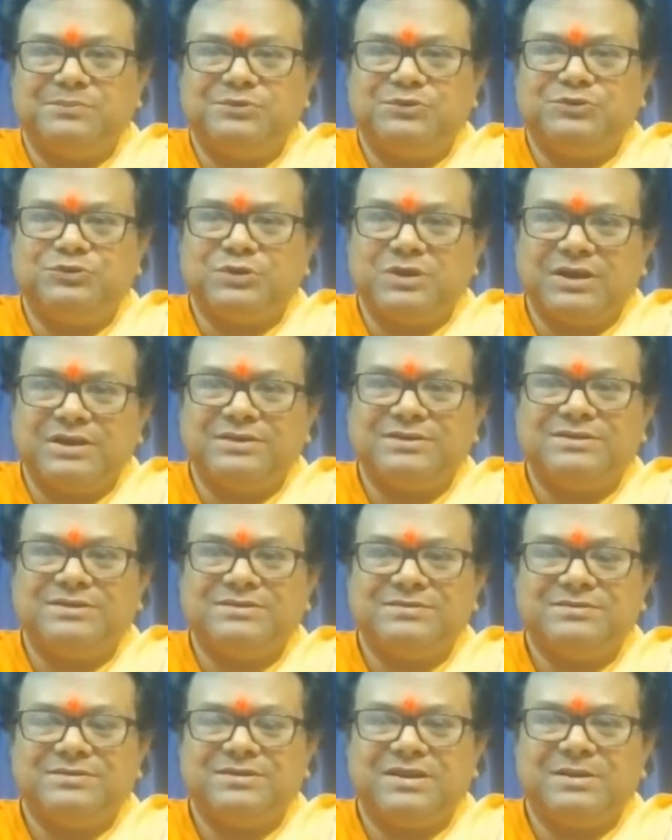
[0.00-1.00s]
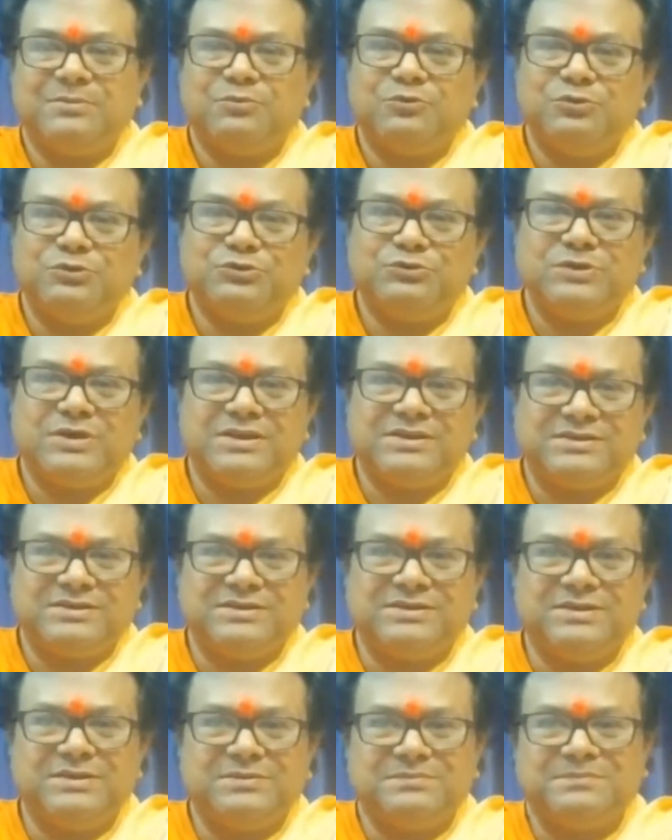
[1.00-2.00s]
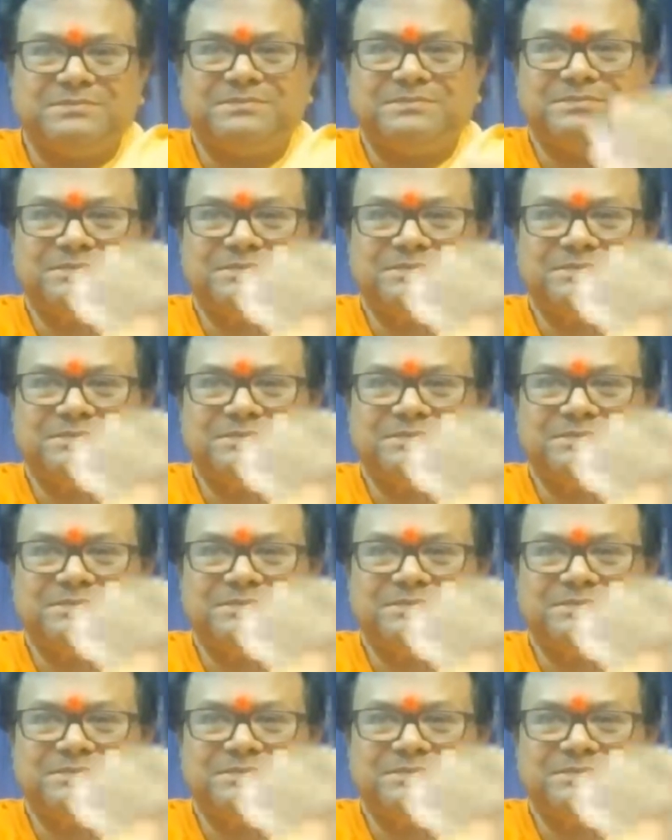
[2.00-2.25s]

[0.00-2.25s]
tonight I'm going to answer them